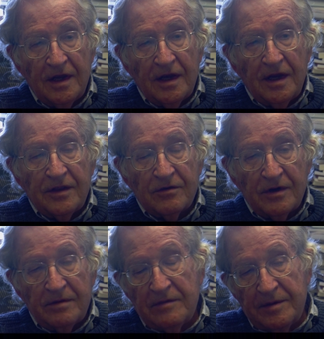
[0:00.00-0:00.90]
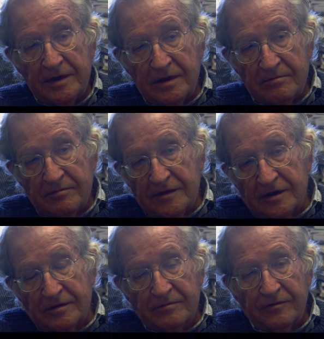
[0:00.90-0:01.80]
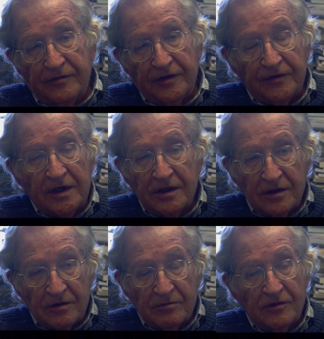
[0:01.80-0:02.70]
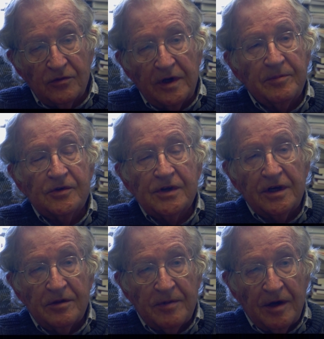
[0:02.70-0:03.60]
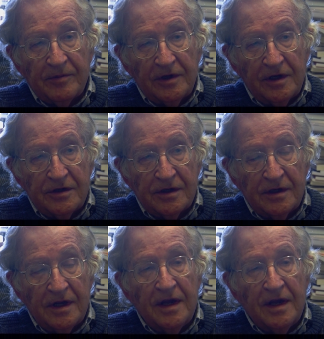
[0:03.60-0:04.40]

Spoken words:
and maybe 15, 20% of the population,